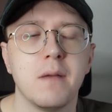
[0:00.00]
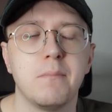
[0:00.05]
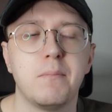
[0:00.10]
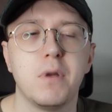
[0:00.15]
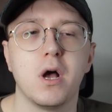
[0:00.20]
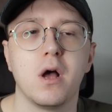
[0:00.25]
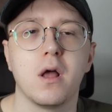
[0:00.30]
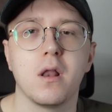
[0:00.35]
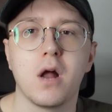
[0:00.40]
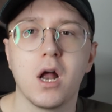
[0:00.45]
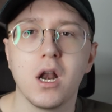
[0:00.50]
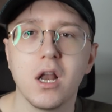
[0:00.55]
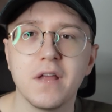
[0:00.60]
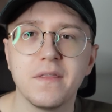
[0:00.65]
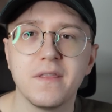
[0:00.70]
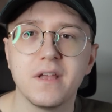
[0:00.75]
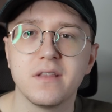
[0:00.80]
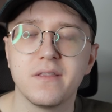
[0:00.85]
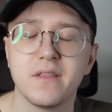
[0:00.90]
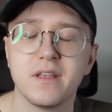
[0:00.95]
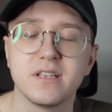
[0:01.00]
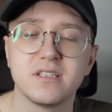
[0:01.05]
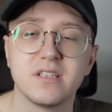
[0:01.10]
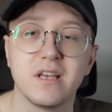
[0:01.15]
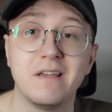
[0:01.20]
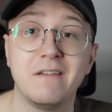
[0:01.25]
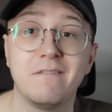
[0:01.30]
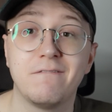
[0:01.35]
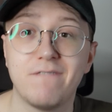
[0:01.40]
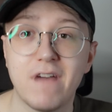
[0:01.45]
But I like that there's
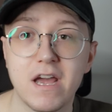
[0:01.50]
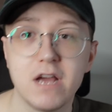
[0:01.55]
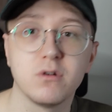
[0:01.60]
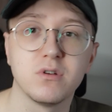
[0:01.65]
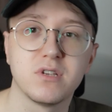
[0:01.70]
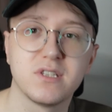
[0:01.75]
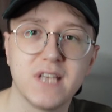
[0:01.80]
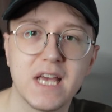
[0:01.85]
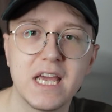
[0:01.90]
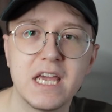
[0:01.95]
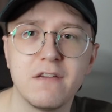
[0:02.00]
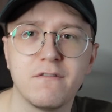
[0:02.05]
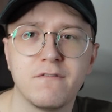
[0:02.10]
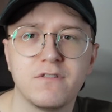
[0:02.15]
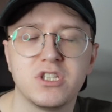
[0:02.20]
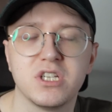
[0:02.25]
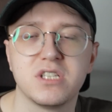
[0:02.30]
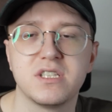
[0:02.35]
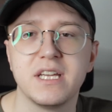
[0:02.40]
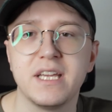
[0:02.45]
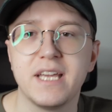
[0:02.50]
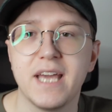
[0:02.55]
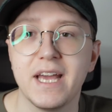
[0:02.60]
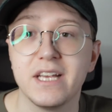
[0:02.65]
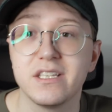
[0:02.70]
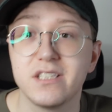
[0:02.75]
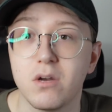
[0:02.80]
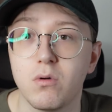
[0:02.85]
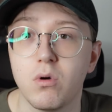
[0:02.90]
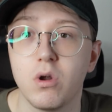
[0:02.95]
a fail-safe just in
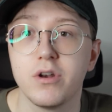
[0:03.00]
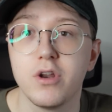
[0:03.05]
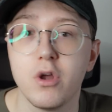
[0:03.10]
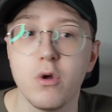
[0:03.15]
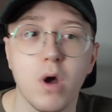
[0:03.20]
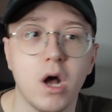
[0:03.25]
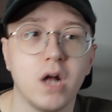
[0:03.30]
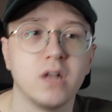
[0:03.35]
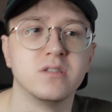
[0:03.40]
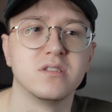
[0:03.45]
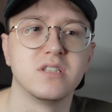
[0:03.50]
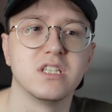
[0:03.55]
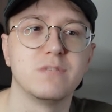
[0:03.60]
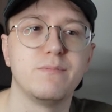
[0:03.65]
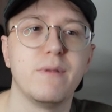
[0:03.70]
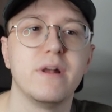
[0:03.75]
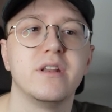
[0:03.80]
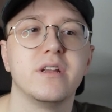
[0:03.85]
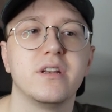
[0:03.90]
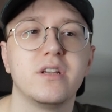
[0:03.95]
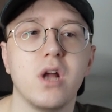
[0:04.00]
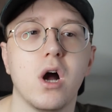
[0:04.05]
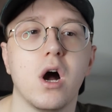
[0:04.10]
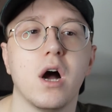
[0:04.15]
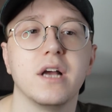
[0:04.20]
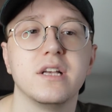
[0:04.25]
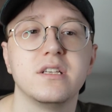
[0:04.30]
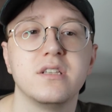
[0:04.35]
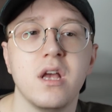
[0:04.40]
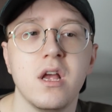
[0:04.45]
case there are no unsuspended
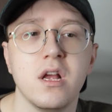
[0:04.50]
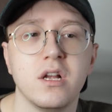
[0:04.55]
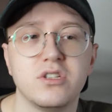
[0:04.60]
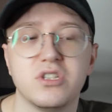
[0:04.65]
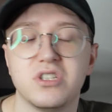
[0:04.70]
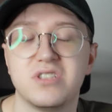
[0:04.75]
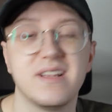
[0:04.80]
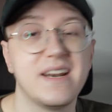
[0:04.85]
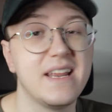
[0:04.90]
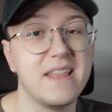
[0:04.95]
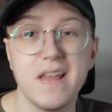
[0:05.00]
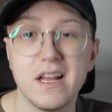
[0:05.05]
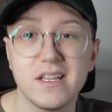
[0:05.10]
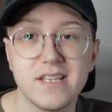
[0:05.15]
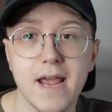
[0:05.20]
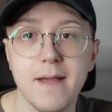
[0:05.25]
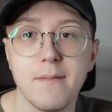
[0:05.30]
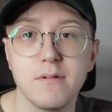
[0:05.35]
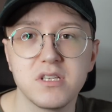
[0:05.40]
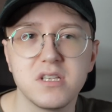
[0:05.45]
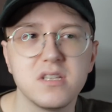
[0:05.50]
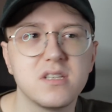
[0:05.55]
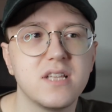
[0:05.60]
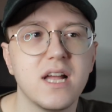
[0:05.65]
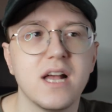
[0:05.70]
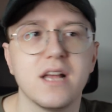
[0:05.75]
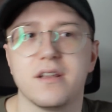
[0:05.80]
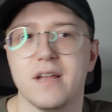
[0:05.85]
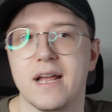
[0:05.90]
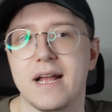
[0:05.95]
guys. Just delete their Tamers
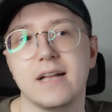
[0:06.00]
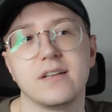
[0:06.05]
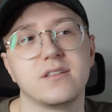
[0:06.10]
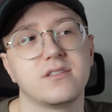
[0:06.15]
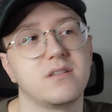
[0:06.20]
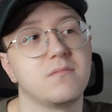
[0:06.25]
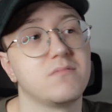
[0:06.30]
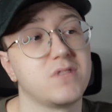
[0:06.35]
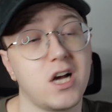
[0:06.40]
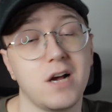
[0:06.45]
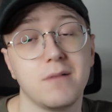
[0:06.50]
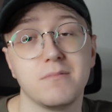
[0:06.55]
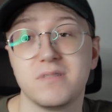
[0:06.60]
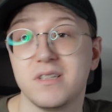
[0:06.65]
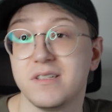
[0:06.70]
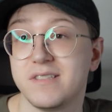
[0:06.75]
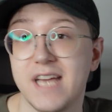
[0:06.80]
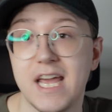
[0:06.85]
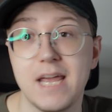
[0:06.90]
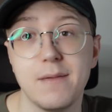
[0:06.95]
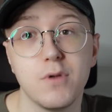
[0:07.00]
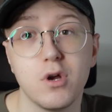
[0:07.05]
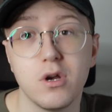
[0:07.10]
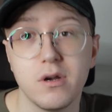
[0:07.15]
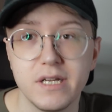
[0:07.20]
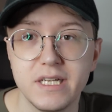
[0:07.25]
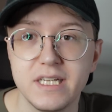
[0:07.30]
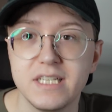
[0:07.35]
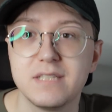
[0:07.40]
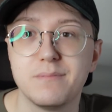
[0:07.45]
instead, and sometimes the Tamer
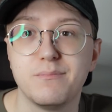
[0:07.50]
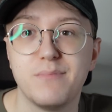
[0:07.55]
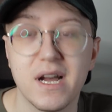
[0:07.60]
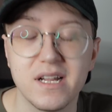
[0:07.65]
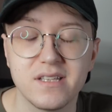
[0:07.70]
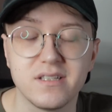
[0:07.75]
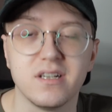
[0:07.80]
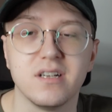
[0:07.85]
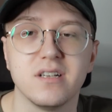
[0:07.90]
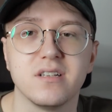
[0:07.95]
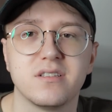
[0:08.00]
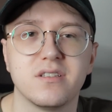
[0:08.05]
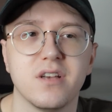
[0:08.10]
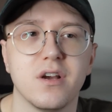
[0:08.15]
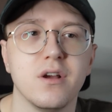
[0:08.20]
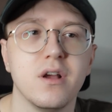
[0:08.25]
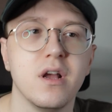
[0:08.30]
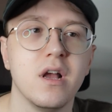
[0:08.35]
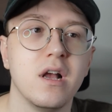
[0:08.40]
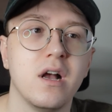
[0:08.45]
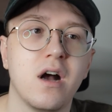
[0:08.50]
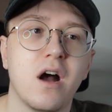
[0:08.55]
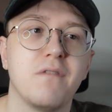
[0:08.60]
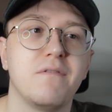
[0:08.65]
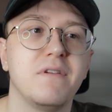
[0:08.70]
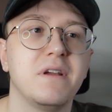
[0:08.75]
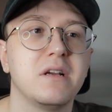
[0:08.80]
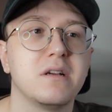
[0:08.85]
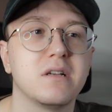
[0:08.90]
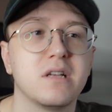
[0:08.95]
is better. So I
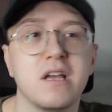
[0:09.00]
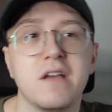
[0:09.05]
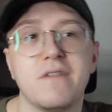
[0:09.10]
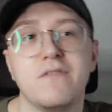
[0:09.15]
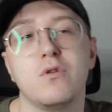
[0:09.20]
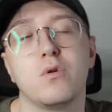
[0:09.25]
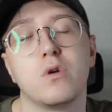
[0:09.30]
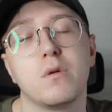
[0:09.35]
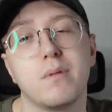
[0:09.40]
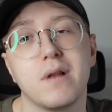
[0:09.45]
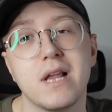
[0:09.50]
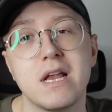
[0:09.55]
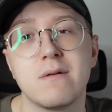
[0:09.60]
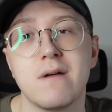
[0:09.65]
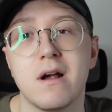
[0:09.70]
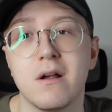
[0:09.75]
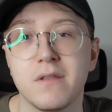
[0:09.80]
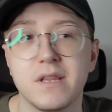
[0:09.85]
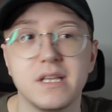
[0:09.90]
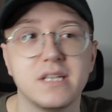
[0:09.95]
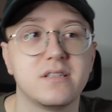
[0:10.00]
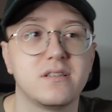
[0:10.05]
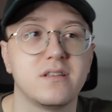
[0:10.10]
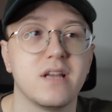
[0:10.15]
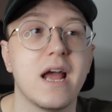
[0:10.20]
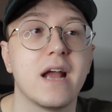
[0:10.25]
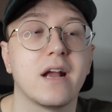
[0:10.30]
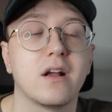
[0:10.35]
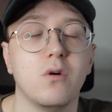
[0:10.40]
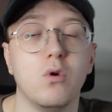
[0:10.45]
think if you want to play around this
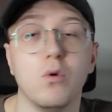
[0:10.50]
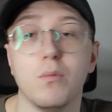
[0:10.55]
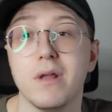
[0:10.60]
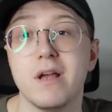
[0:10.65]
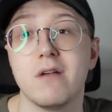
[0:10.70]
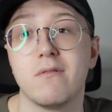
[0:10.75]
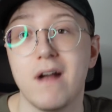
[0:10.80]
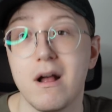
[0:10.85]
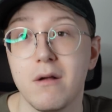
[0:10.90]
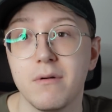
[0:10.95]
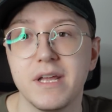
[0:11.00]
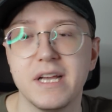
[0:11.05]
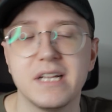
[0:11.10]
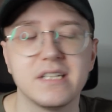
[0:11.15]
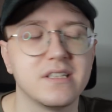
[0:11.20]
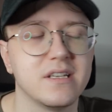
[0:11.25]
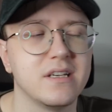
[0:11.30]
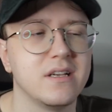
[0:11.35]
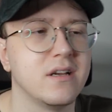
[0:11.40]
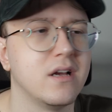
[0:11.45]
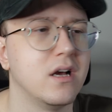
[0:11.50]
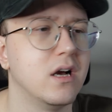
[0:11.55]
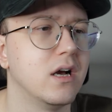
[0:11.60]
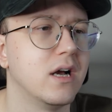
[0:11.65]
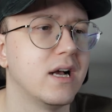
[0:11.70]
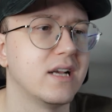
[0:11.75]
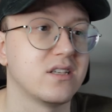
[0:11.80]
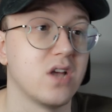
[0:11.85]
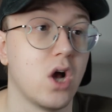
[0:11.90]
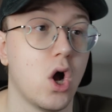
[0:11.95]
deck or play around it
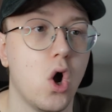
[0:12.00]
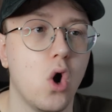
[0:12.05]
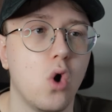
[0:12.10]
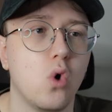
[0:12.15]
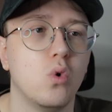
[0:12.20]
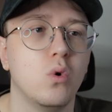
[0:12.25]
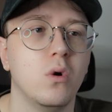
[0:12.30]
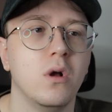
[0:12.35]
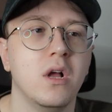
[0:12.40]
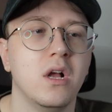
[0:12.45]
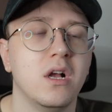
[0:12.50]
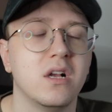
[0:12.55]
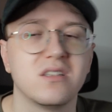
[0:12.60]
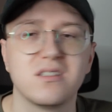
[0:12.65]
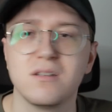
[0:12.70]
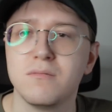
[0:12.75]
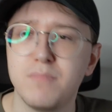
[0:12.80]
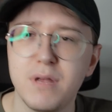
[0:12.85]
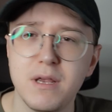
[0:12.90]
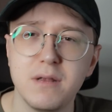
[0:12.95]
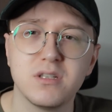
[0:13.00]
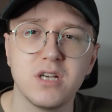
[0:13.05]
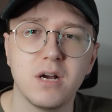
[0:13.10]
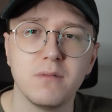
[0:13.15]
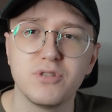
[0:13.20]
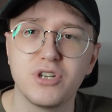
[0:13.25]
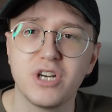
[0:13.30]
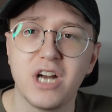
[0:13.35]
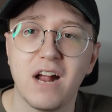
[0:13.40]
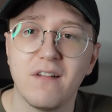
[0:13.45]
as a whole, sometimes you're
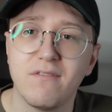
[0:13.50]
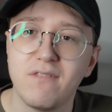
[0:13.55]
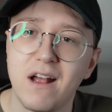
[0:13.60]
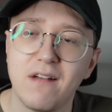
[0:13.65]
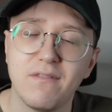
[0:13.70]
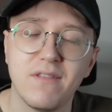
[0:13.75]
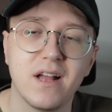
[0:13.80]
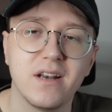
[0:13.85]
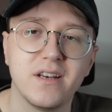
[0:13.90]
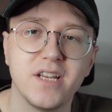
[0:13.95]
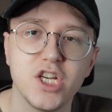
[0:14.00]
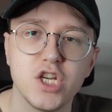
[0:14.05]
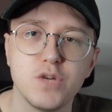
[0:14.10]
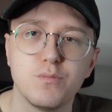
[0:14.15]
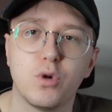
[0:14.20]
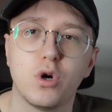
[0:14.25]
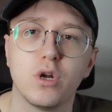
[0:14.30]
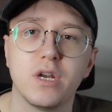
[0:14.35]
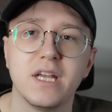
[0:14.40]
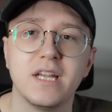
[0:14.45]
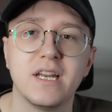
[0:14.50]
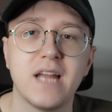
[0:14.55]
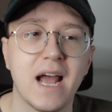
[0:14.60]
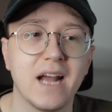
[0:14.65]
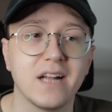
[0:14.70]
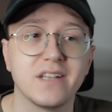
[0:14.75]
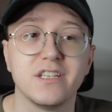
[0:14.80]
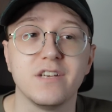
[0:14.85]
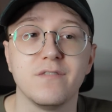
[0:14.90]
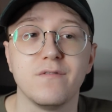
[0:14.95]
going to have that Digimon
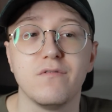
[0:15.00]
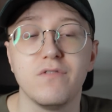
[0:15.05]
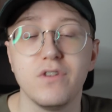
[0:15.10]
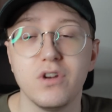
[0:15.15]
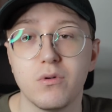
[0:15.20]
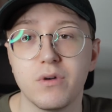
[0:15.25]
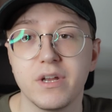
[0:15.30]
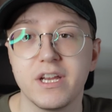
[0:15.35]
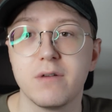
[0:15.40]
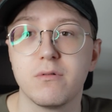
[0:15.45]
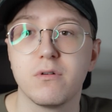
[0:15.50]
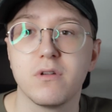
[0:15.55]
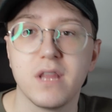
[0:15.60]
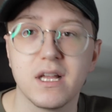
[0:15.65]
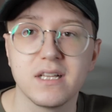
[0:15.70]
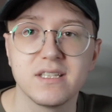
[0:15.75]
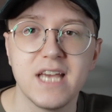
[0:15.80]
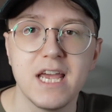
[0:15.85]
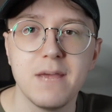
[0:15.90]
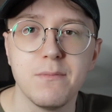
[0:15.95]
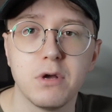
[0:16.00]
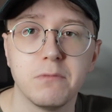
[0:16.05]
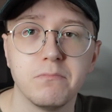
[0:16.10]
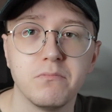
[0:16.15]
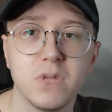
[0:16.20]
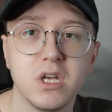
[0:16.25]
inactive if you don't want to get rid of that Tamer.